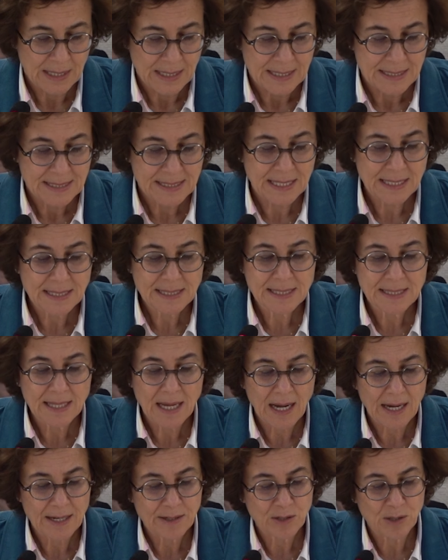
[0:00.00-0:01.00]
Since the
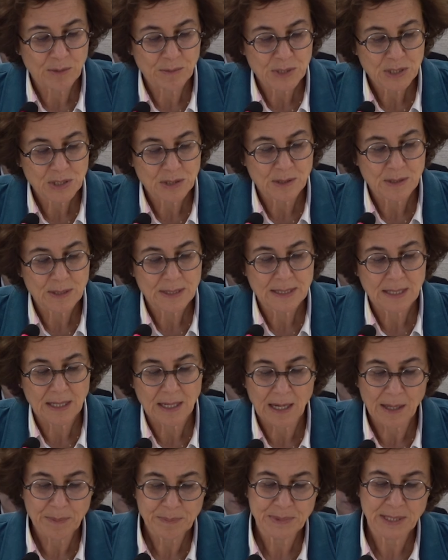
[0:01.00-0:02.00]
High Commissioner's
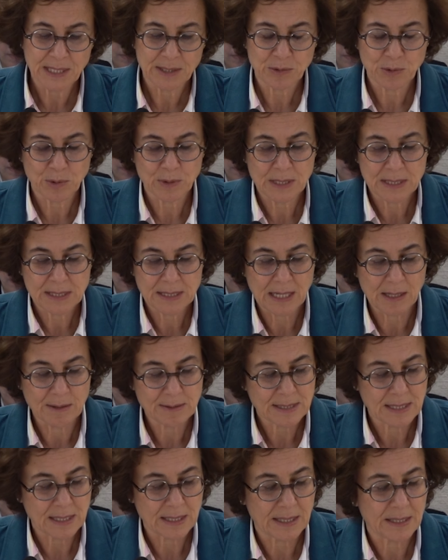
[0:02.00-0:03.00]
update to this
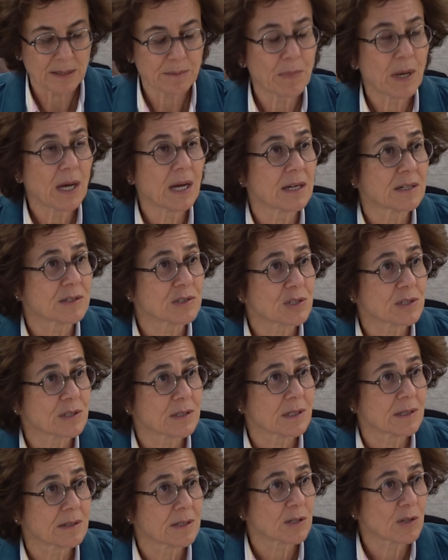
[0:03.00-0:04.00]
Council in March,
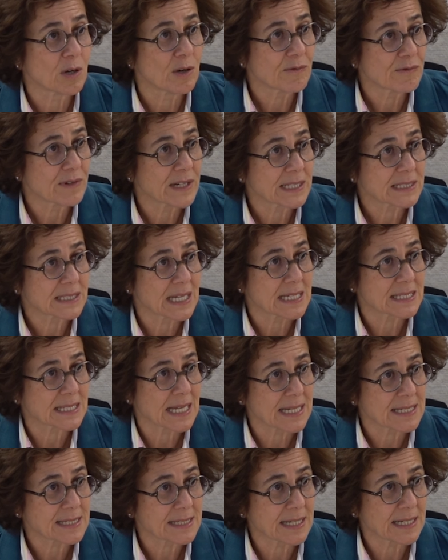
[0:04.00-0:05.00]
the conflict has
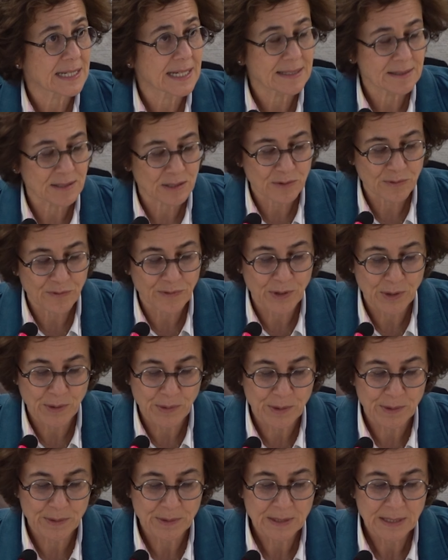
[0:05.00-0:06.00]
escalated
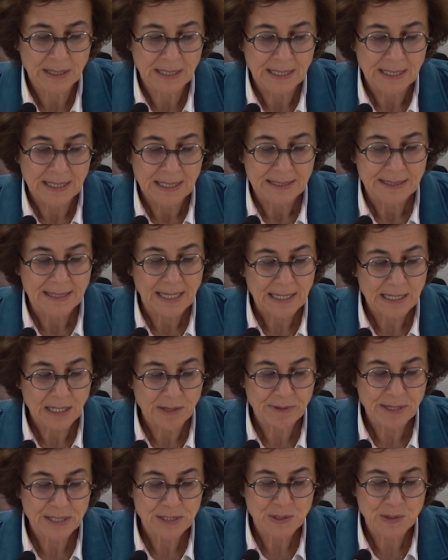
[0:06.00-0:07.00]
further.
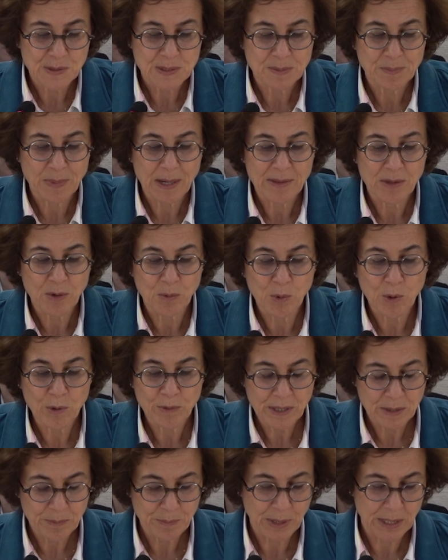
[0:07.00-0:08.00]
Declarations by the
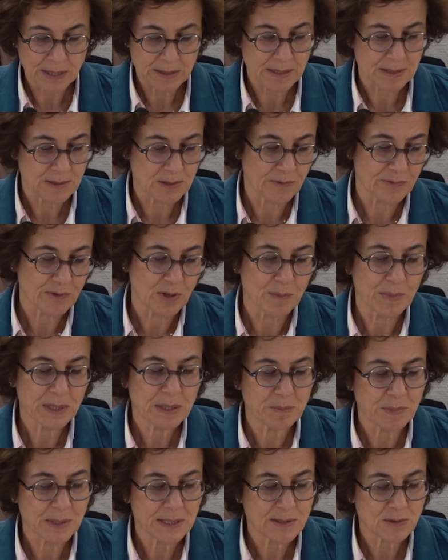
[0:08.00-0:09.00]
warring parties of
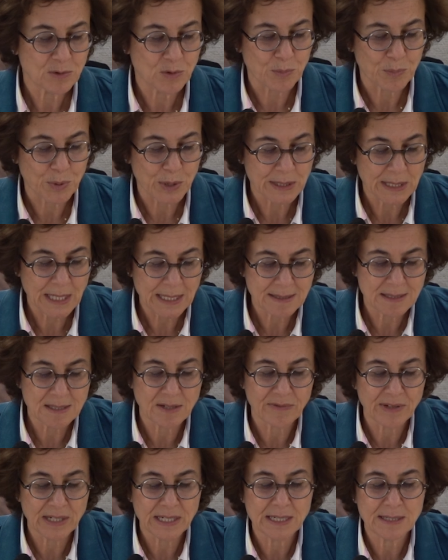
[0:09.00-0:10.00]
commitments to protect
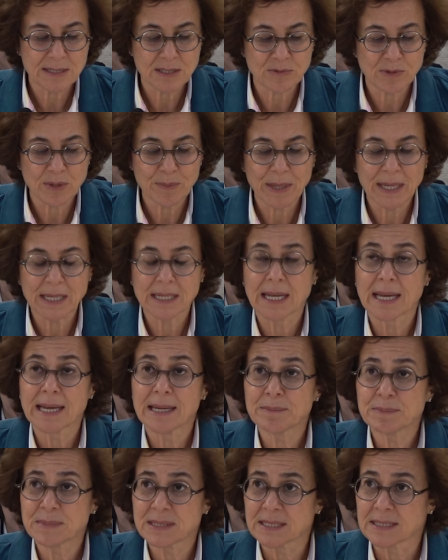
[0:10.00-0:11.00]
civilians remain
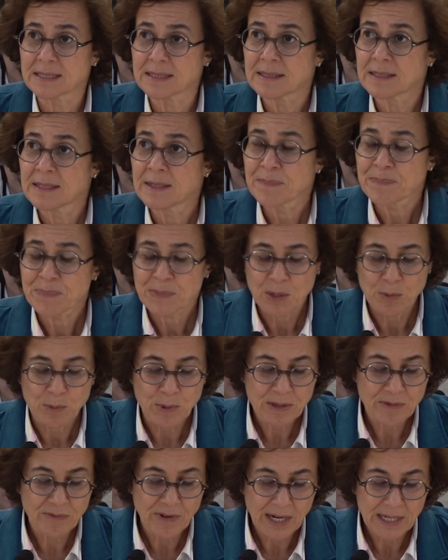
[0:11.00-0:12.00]
empty,
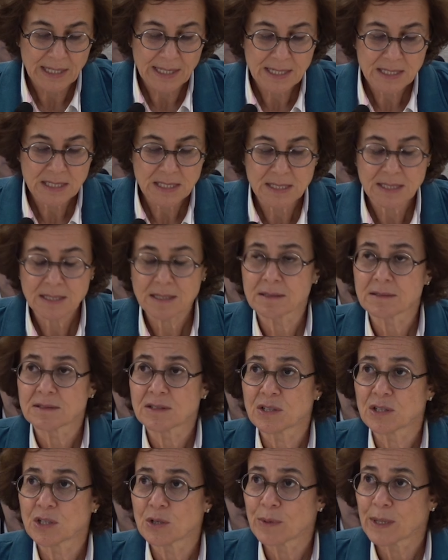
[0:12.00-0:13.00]
with violations
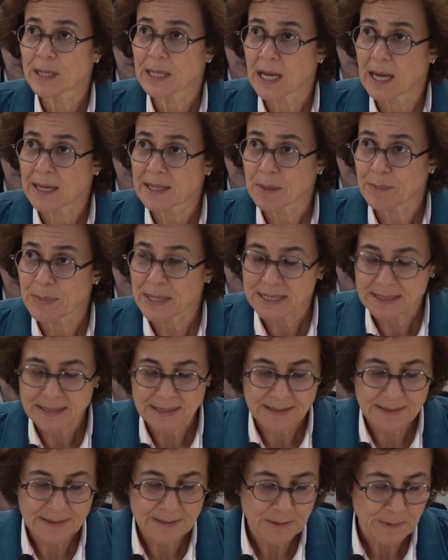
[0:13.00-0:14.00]
continuing
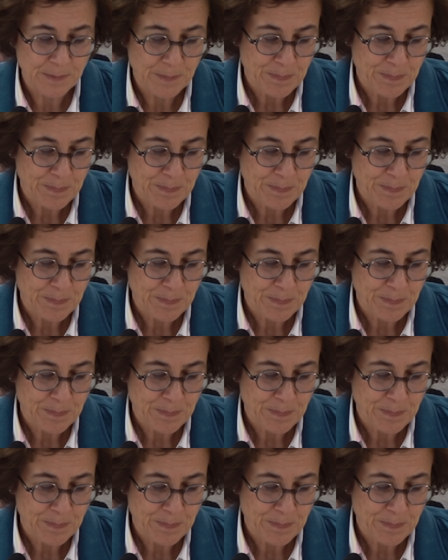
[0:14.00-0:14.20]
unabated.